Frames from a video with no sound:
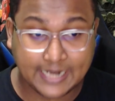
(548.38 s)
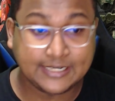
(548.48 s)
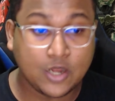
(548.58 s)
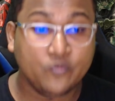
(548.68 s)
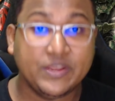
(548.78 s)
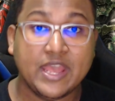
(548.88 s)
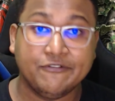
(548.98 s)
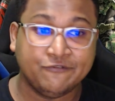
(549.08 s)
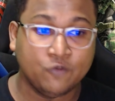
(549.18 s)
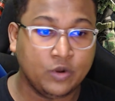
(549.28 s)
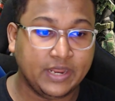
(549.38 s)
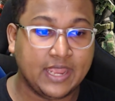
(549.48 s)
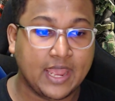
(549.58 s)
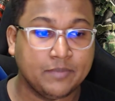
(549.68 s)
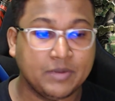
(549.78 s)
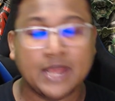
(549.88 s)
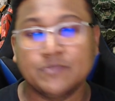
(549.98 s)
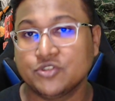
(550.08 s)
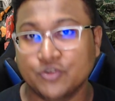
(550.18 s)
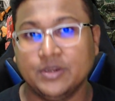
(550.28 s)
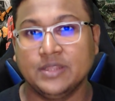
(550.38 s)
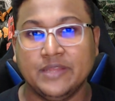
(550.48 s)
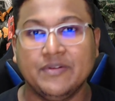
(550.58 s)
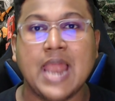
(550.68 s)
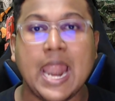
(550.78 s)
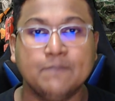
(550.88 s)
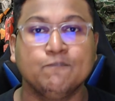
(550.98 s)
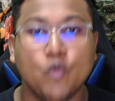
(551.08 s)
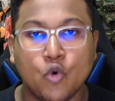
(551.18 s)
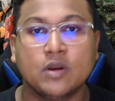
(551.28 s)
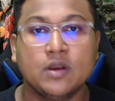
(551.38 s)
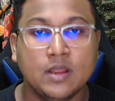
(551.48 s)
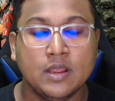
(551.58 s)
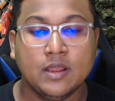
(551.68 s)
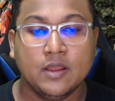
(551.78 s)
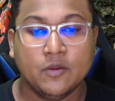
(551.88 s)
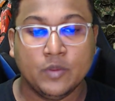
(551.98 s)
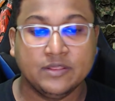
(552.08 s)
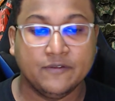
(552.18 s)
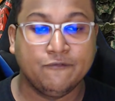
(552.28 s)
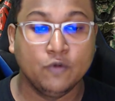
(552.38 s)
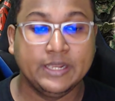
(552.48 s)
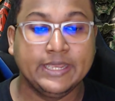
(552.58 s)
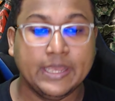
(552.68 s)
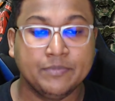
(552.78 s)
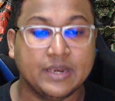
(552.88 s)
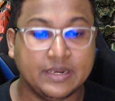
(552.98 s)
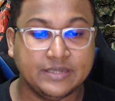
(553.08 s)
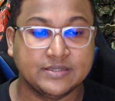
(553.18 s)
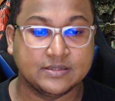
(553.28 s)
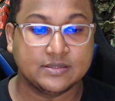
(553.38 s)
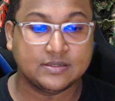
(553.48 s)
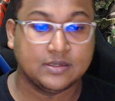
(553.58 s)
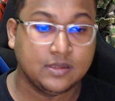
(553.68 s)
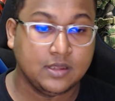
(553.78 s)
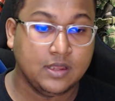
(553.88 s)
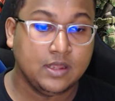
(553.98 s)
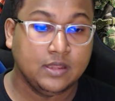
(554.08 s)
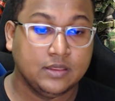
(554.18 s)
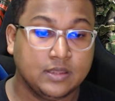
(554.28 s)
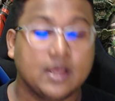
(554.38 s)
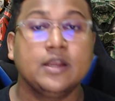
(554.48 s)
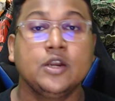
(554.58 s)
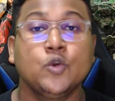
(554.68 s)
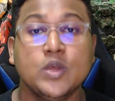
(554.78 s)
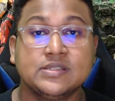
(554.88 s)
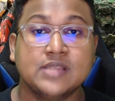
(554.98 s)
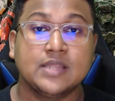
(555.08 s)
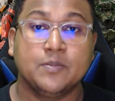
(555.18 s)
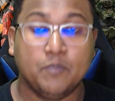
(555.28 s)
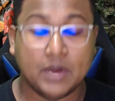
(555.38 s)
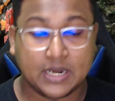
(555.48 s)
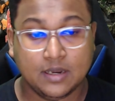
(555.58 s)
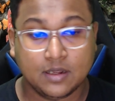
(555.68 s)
now we have 4 AI, but I'm certain they will add more when the full game releases. The current ones are the Butler,